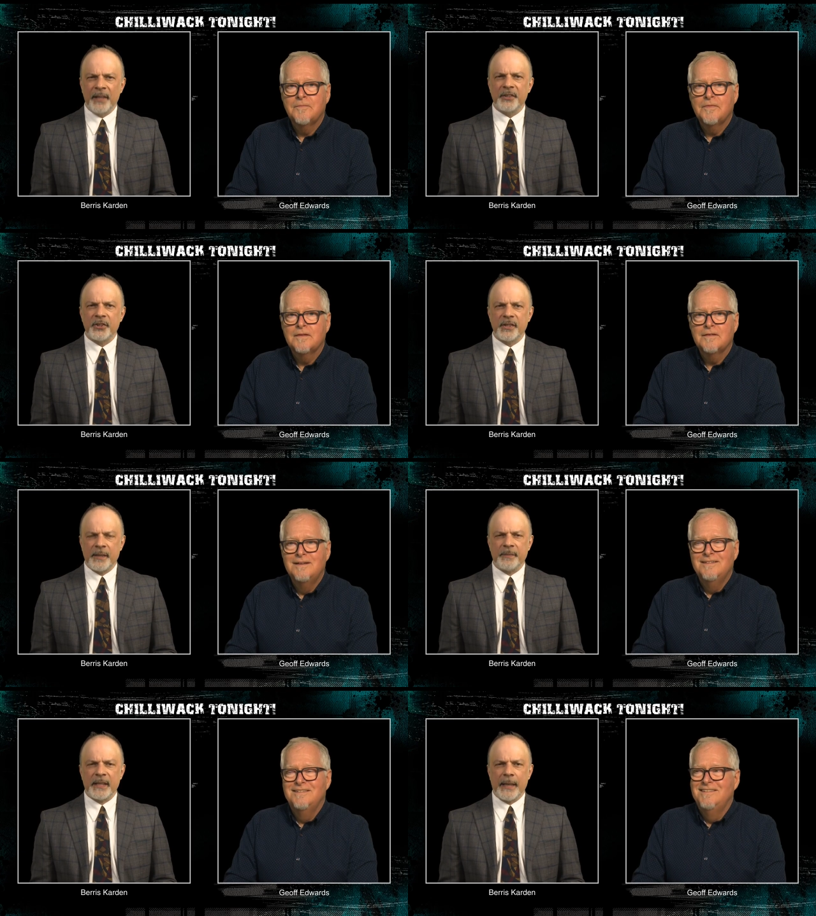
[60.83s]
Speaker 1: bunch
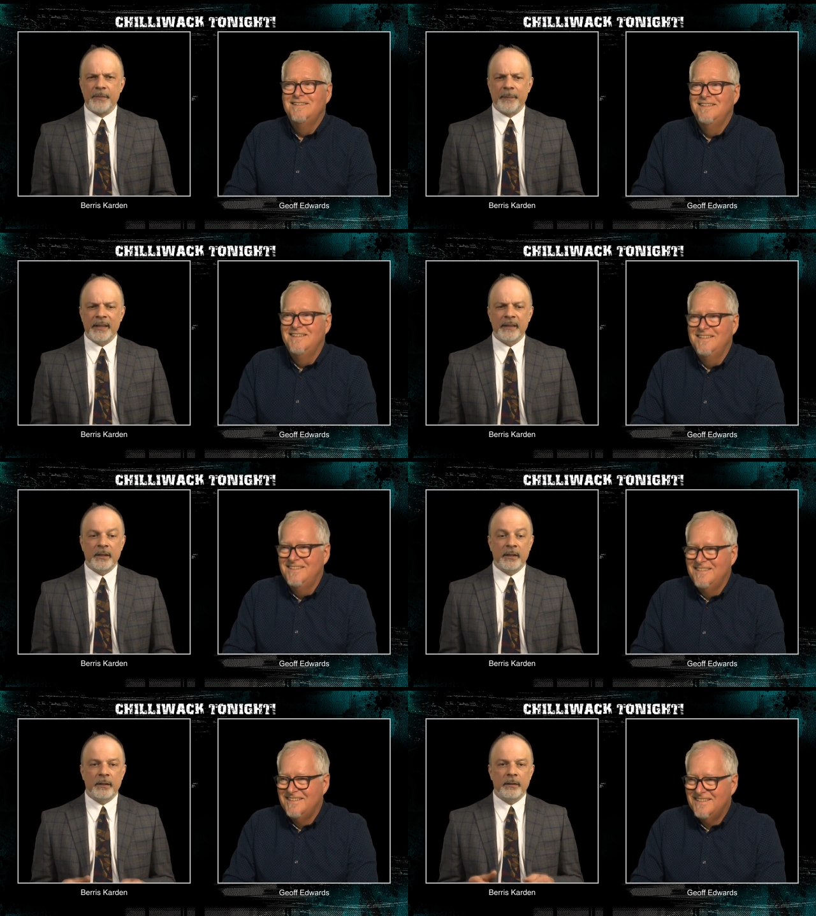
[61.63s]
sometimes. I mean,
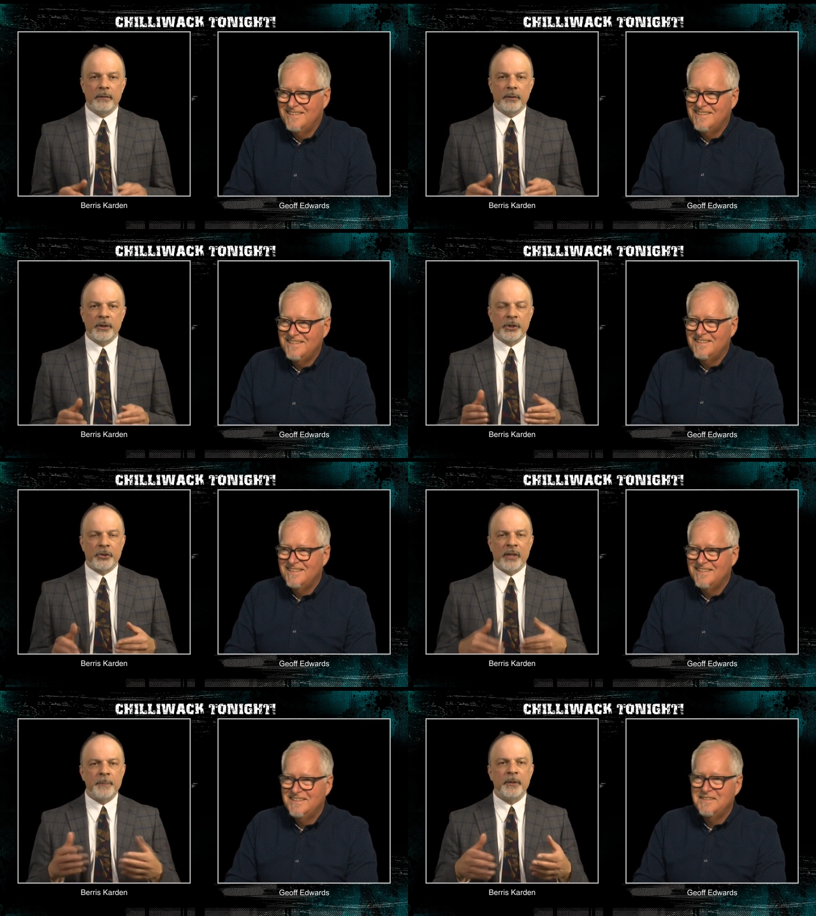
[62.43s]
you're
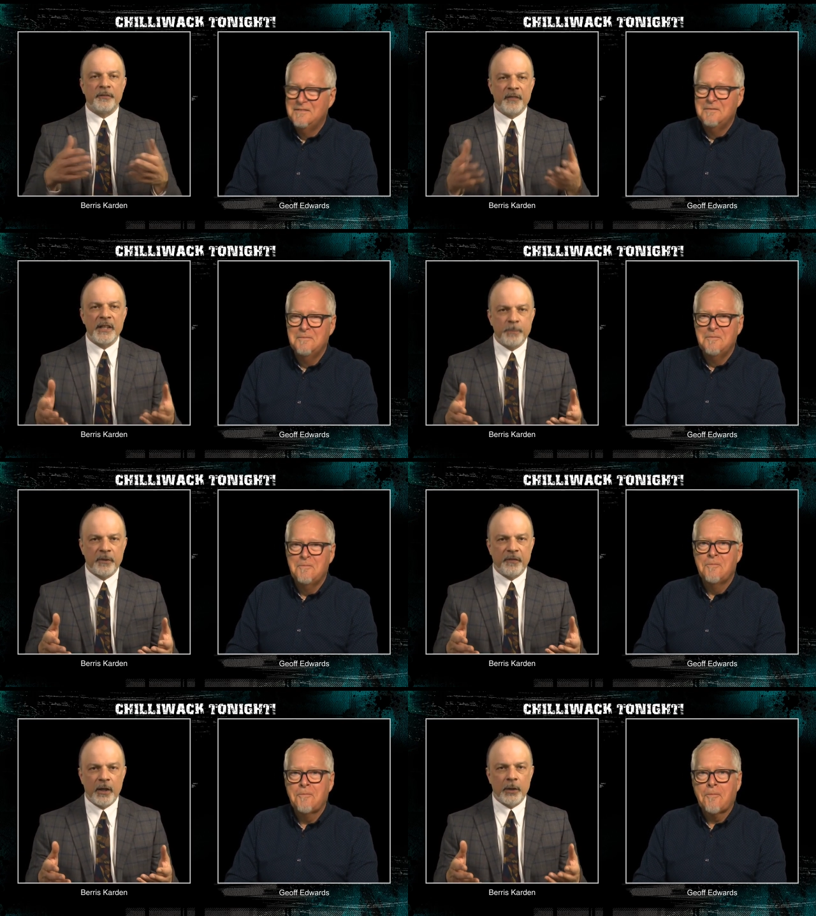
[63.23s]
trying to build the
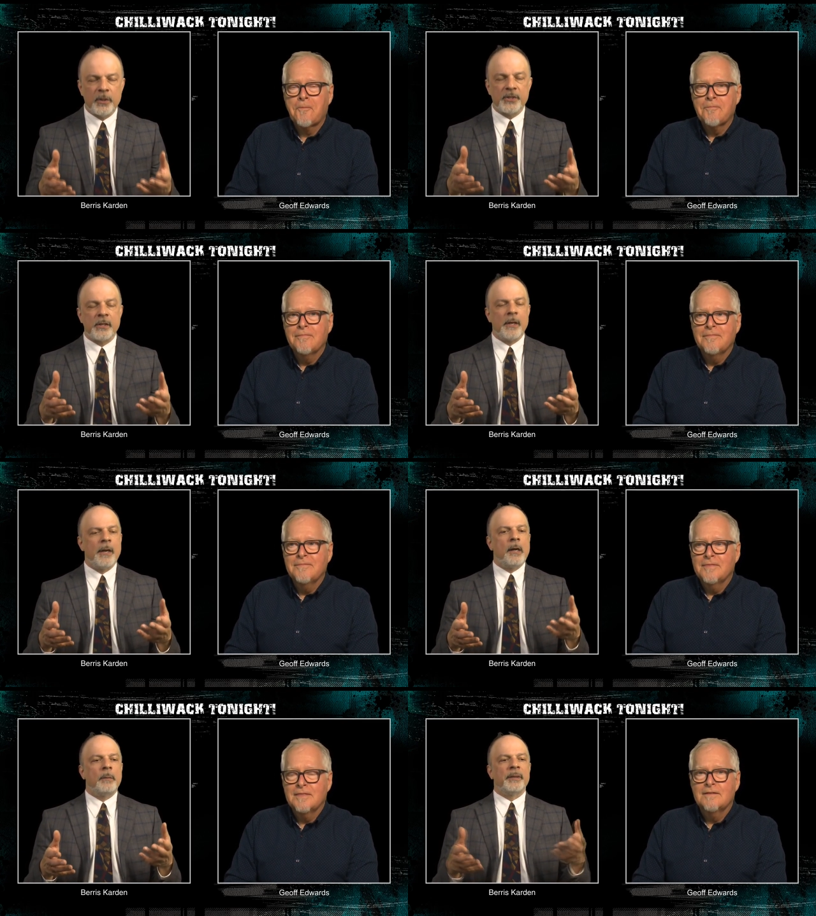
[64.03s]
Facebook followers,
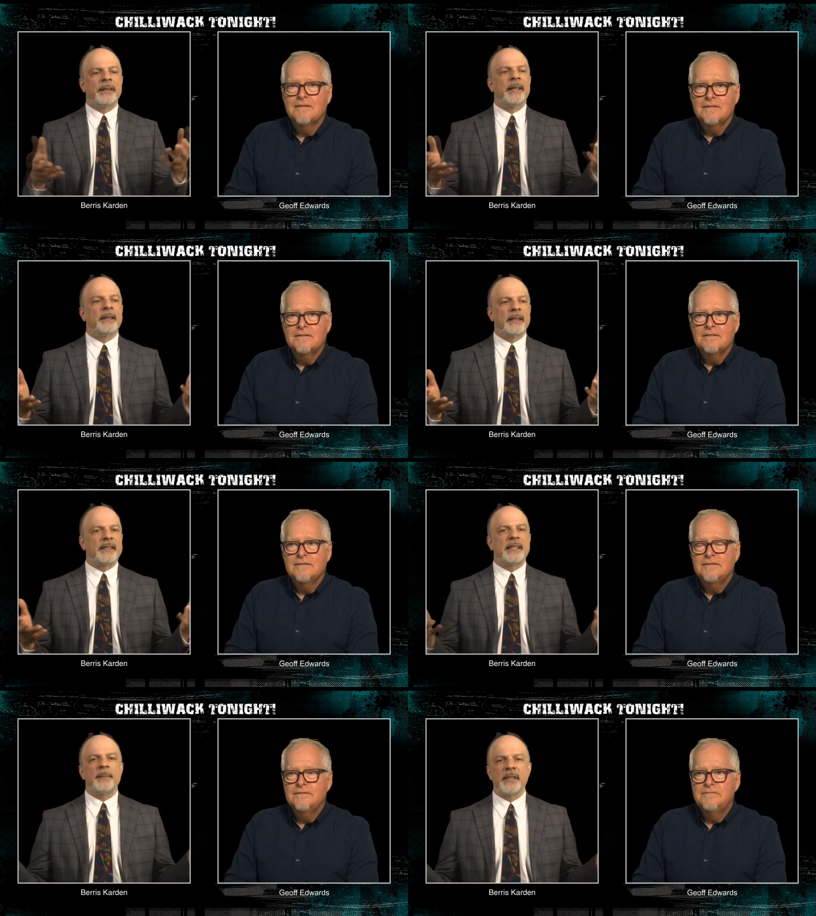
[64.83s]
but then at
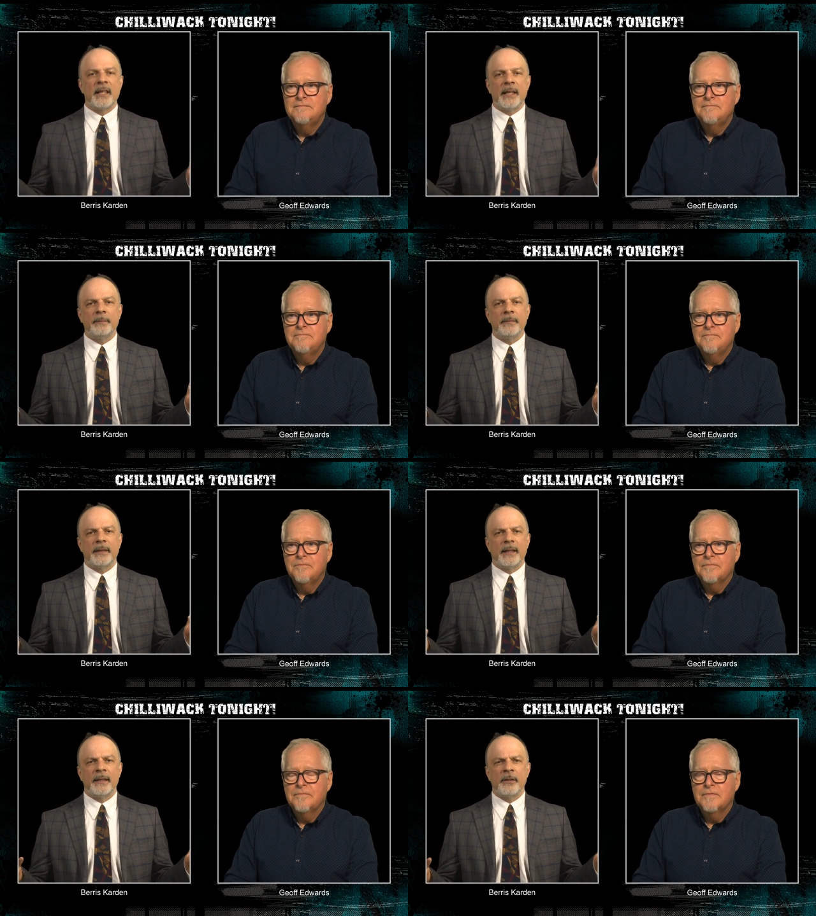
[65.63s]
the same time,
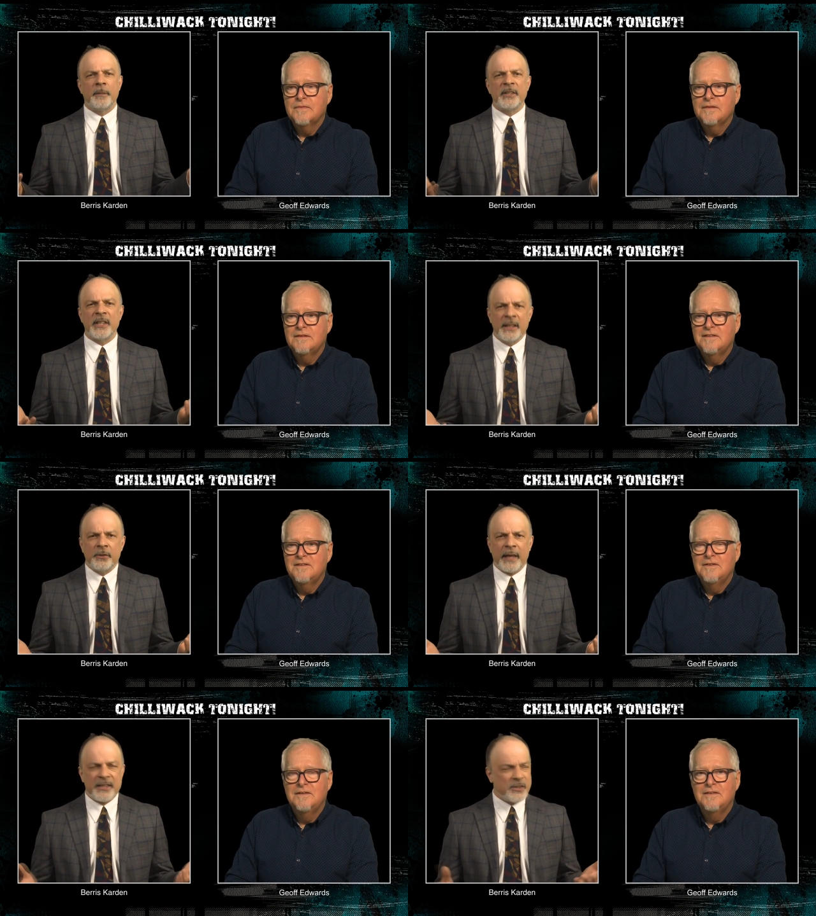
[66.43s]
they're a bunch of
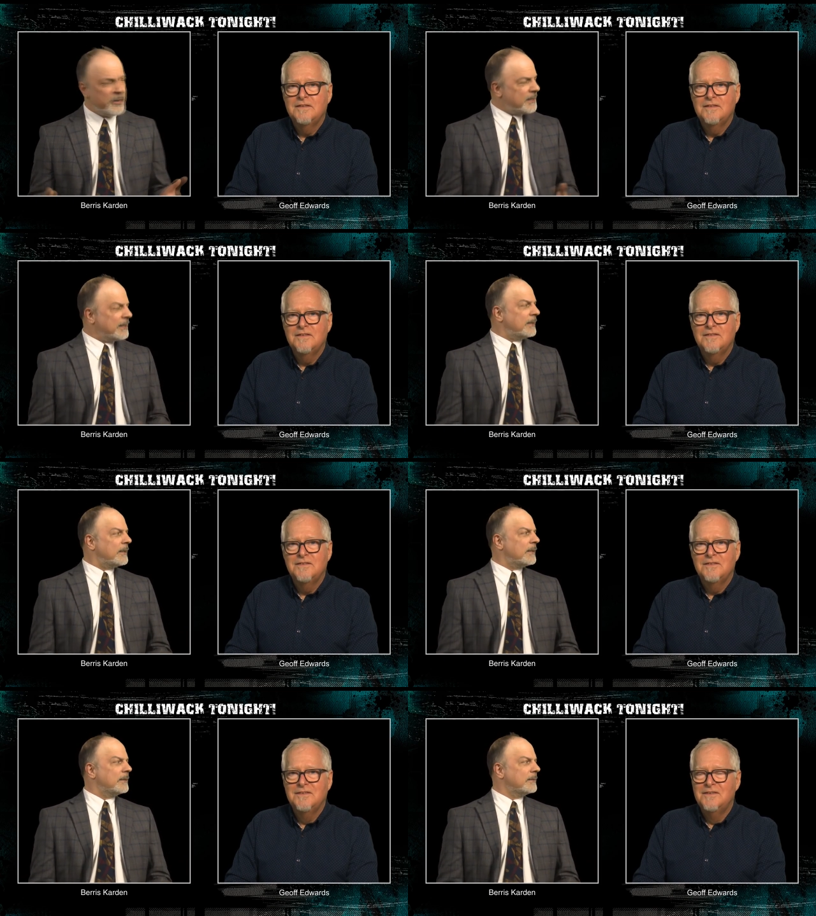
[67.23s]
ingrates. Don't you think
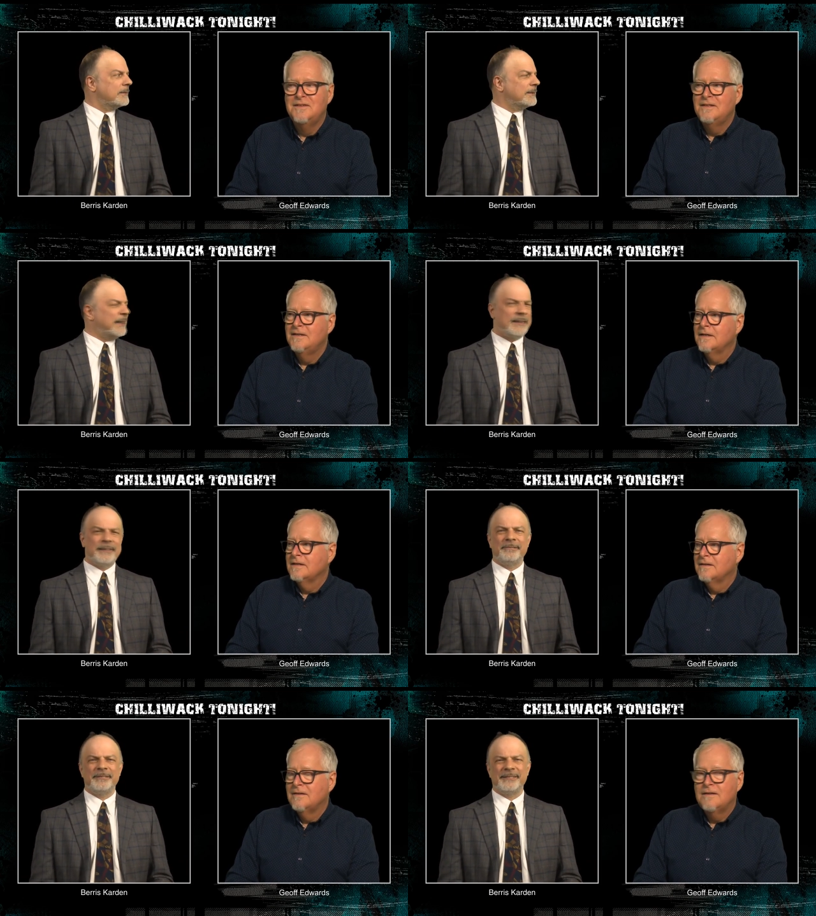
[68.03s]
they're like
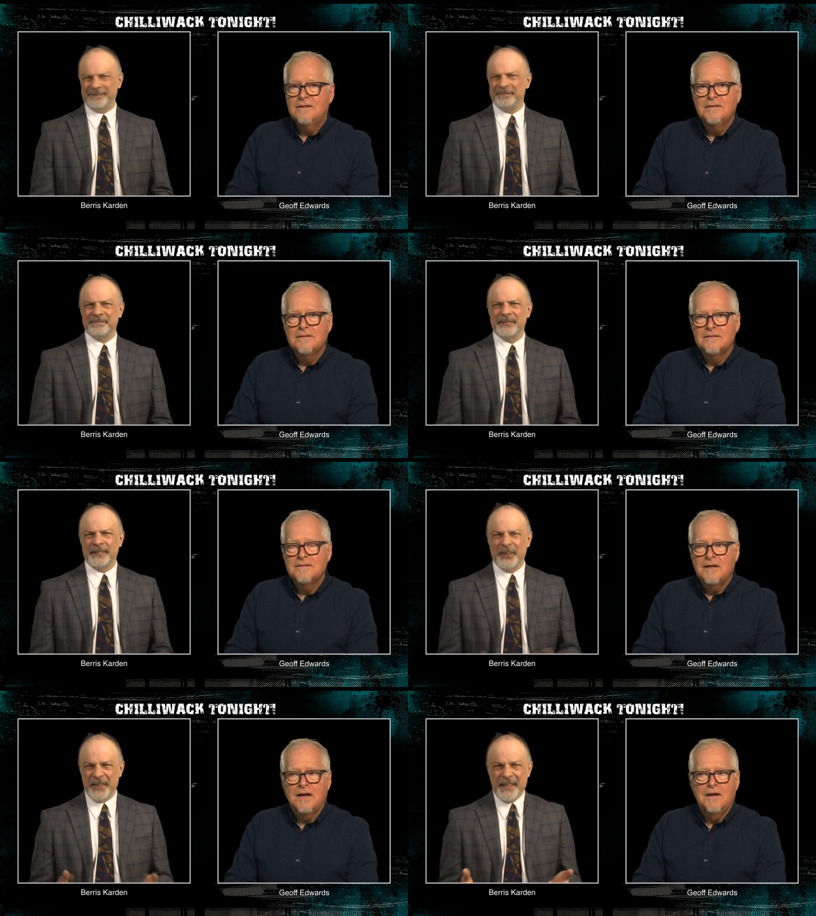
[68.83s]

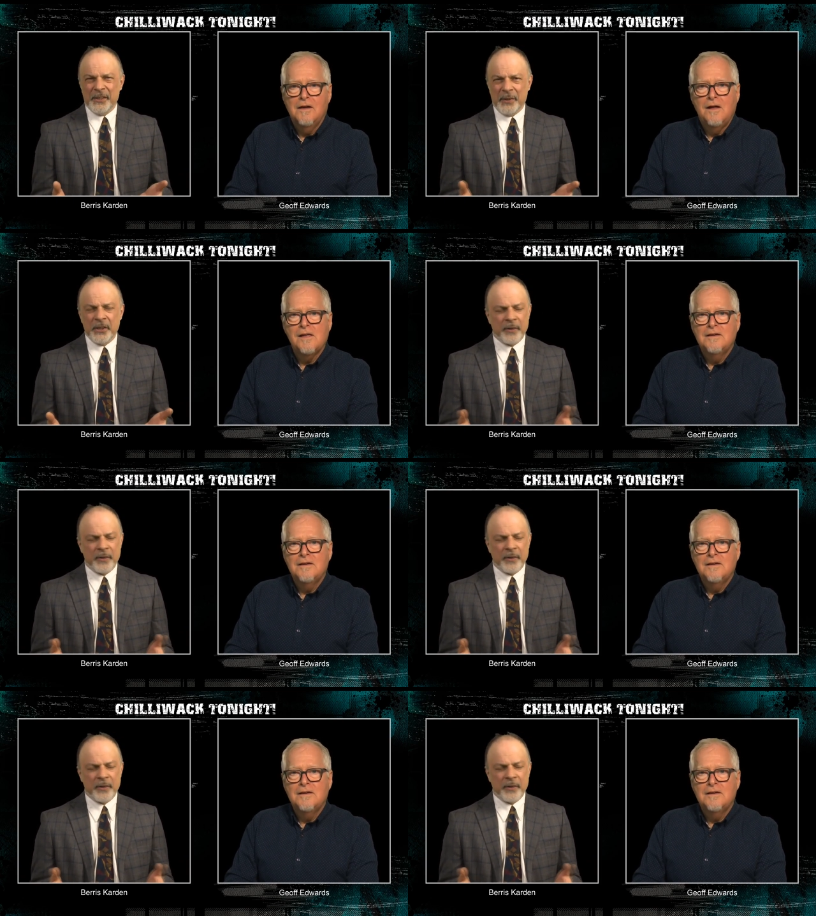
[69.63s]
they're